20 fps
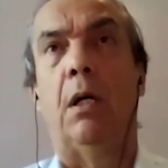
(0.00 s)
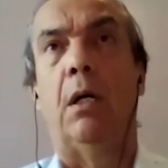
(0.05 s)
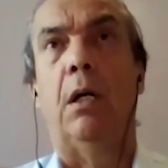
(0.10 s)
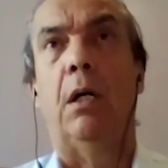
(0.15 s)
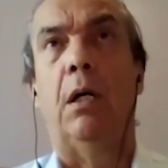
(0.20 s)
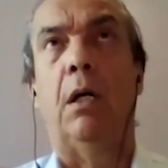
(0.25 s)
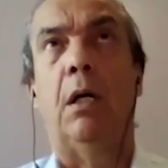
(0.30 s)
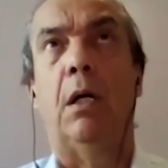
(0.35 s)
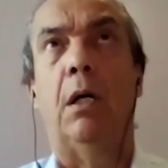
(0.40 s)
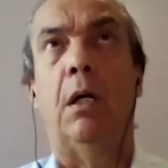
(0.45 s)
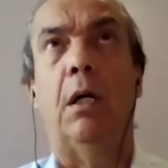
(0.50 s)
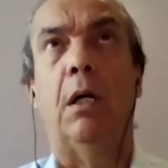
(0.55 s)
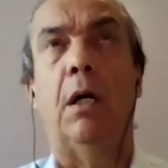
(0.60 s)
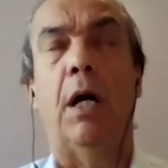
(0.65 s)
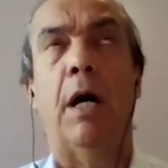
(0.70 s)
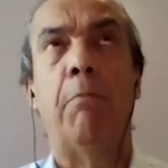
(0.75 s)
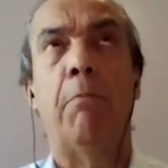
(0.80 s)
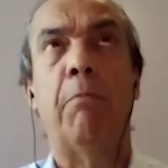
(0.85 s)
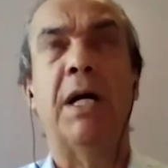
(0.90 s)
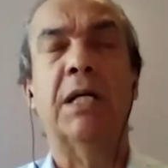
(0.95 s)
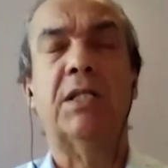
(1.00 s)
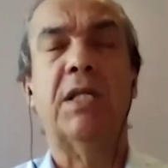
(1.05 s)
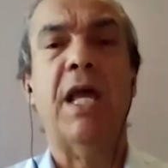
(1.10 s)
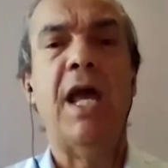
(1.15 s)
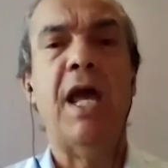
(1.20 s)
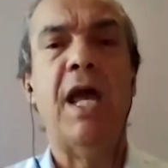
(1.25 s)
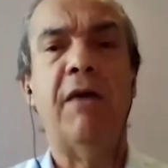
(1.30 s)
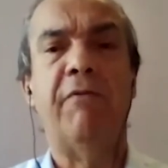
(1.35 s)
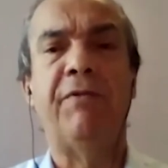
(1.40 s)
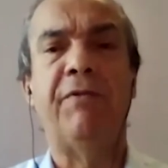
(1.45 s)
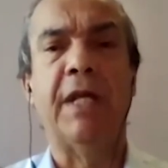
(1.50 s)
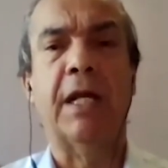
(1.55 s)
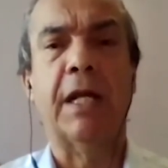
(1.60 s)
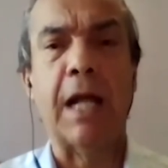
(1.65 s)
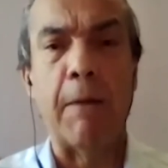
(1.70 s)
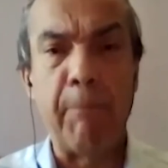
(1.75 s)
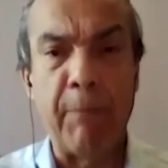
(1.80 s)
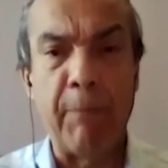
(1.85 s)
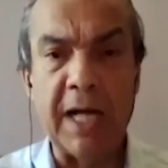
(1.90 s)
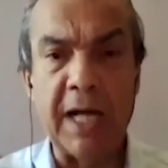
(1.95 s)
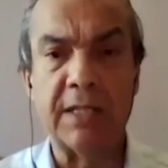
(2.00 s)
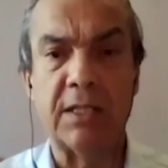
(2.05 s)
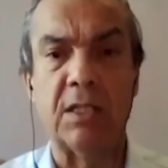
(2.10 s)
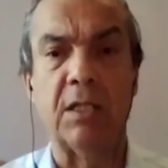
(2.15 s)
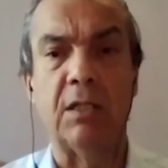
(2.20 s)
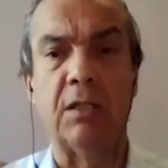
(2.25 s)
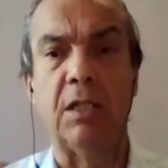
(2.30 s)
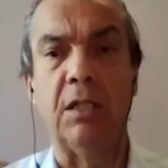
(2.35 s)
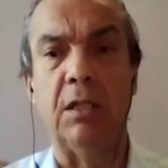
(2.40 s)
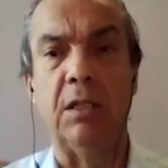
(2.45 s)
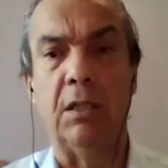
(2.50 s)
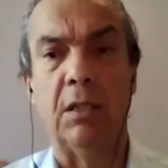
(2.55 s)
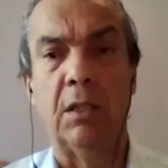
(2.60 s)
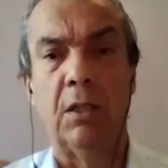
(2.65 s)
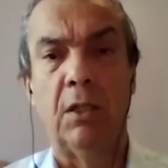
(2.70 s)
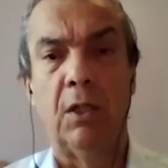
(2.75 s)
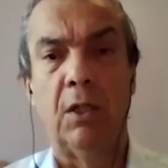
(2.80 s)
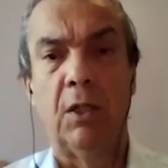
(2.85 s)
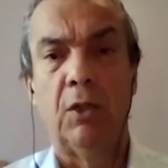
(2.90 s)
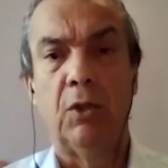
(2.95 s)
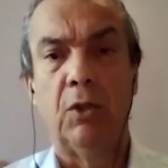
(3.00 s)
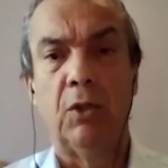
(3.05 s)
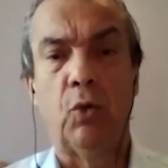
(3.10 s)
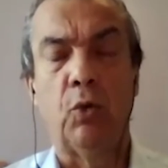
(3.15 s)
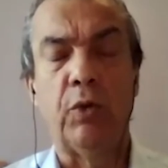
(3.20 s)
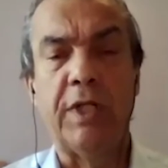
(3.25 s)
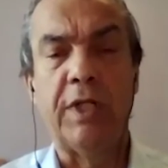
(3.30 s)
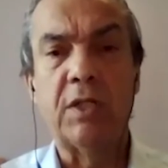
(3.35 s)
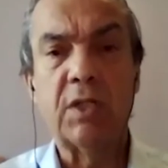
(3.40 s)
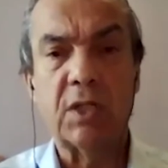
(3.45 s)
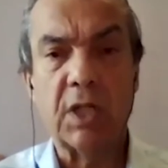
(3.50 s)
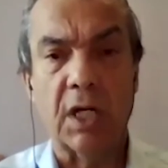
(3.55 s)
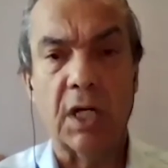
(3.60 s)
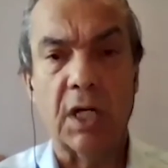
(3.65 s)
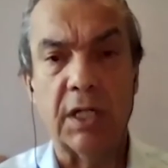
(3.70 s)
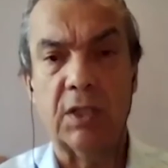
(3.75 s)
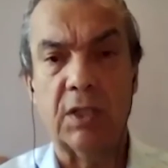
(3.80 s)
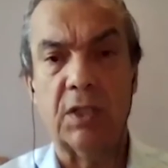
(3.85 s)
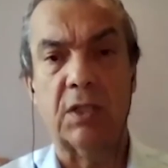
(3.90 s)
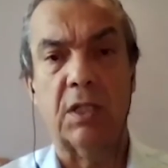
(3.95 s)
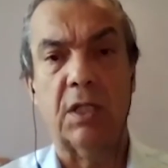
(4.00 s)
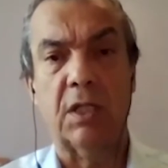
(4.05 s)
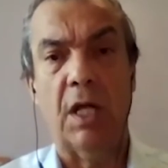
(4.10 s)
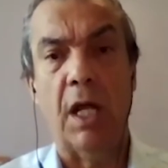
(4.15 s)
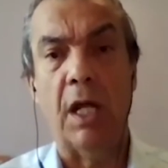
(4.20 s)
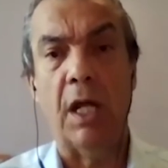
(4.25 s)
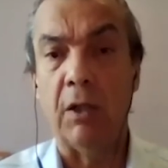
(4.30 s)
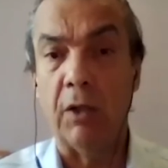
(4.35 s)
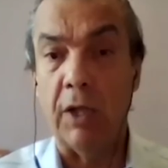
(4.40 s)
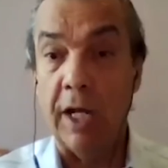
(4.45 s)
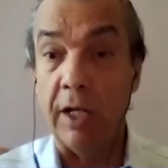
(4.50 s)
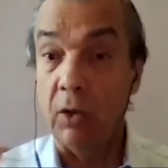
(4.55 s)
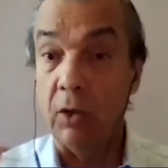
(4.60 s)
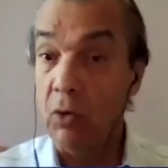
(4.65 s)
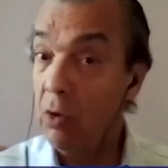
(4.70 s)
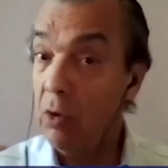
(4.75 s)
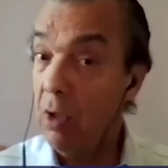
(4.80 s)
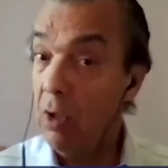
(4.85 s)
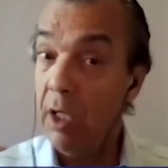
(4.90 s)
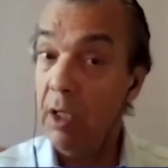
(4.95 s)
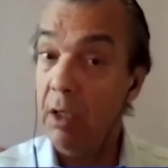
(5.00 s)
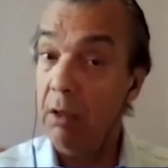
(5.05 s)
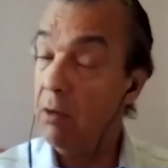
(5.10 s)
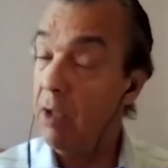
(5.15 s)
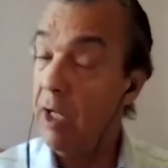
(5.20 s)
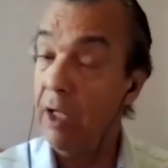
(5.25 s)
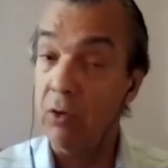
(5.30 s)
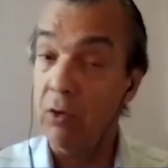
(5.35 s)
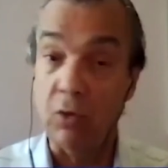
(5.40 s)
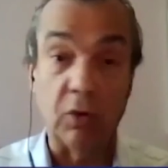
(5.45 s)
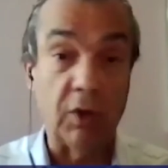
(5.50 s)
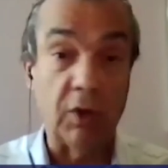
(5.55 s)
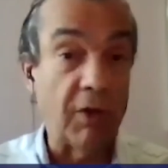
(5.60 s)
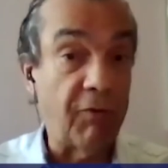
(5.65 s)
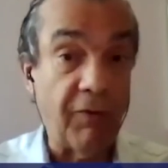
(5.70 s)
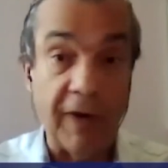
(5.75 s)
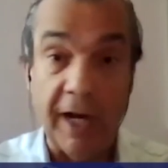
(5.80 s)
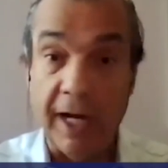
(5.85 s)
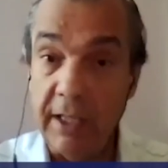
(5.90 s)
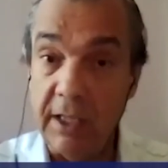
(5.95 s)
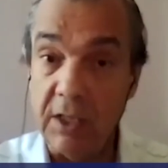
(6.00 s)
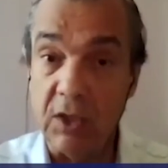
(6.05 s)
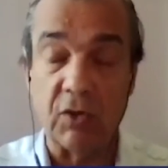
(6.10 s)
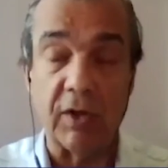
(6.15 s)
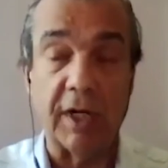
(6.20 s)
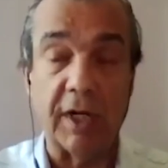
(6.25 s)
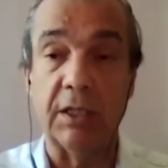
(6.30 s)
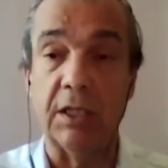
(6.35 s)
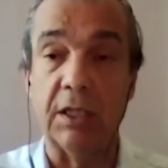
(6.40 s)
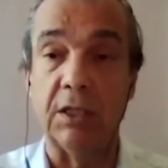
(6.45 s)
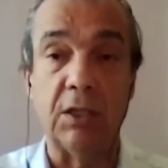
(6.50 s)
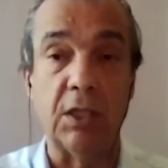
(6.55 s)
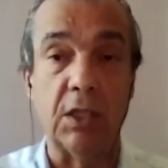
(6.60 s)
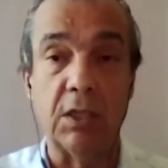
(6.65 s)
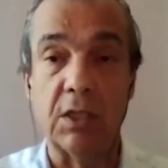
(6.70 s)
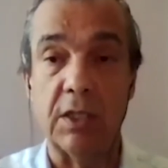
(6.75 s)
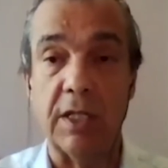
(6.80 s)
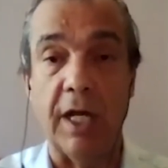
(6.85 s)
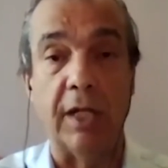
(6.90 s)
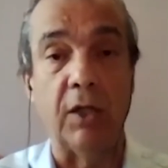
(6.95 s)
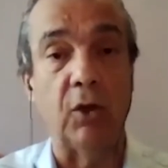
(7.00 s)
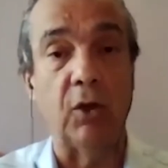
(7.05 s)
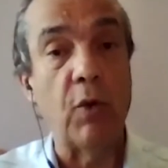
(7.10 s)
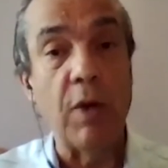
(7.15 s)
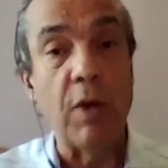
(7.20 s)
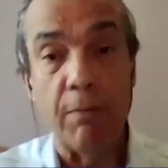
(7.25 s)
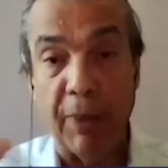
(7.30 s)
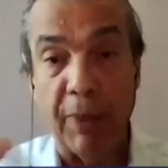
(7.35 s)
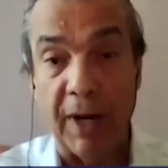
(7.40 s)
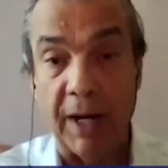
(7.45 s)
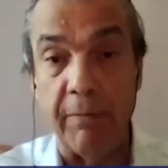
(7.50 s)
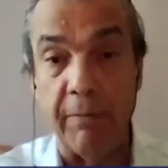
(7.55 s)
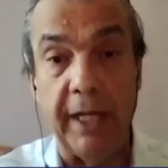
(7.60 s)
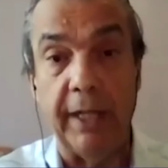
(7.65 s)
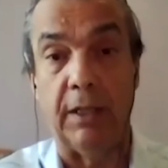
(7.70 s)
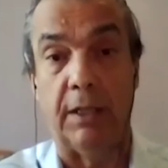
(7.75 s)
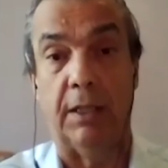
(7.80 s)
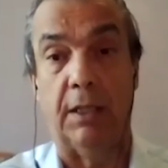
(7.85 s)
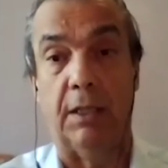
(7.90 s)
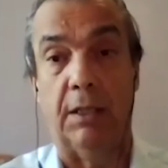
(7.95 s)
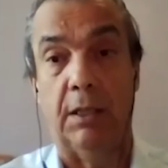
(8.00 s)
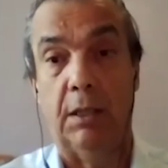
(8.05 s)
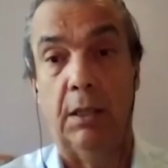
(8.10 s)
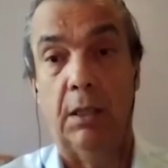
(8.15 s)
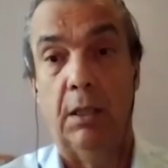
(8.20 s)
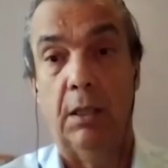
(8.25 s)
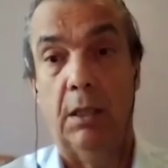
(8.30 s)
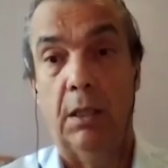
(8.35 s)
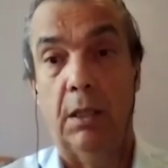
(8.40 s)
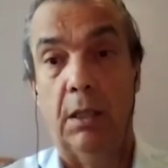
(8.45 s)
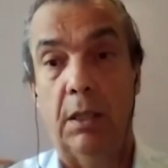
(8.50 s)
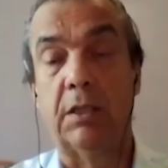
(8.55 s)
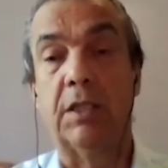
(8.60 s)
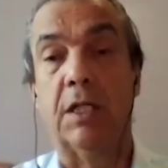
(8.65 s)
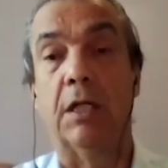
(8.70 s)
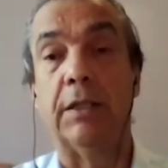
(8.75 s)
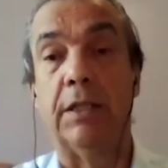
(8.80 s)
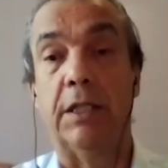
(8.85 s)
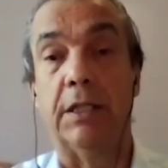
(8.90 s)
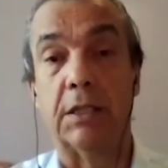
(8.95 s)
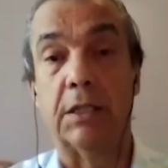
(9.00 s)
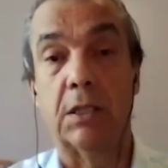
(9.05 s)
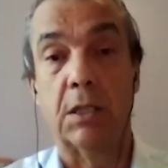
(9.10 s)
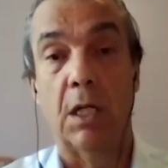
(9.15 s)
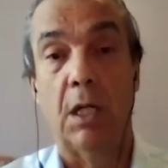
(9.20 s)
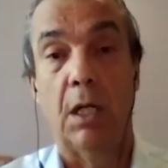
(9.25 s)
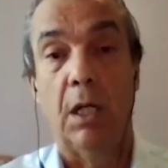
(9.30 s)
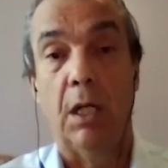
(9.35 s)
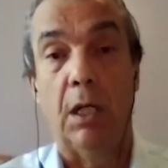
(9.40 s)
have the capacity to discuss and to define strategies and to implement standards.